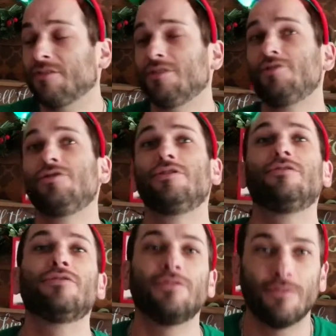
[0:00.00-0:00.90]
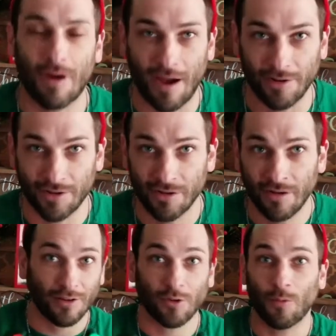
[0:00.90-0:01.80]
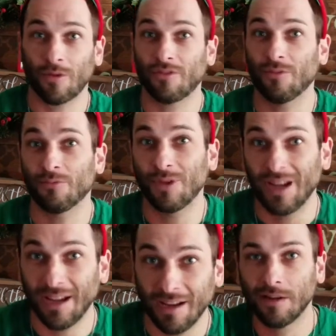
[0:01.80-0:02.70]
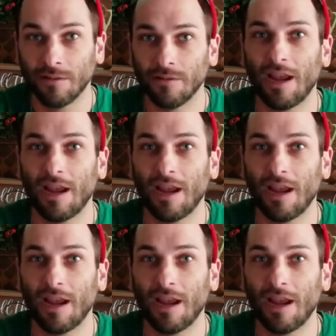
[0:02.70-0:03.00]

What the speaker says: the news you watch, to what you read.